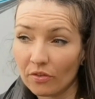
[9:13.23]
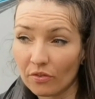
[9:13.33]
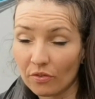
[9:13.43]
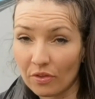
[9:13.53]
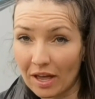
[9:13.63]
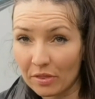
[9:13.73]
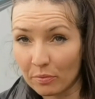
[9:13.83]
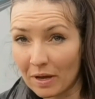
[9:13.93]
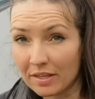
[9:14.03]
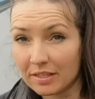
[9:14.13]
that the
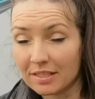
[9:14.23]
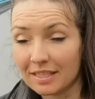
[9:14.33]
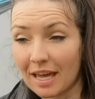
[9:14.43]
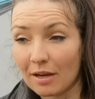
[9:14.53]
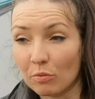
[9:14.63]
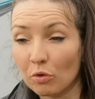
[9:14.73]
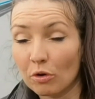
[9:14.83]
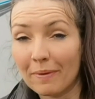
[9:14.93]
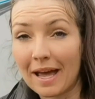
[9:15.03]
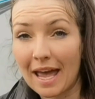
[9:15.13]
weather's getting
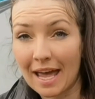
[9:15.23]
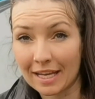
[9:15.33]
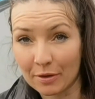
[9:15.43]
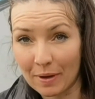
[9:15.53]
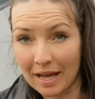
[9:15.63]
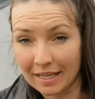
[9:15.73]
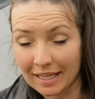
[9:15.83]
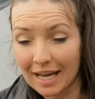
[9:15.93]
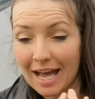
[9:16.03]
warmer anyway,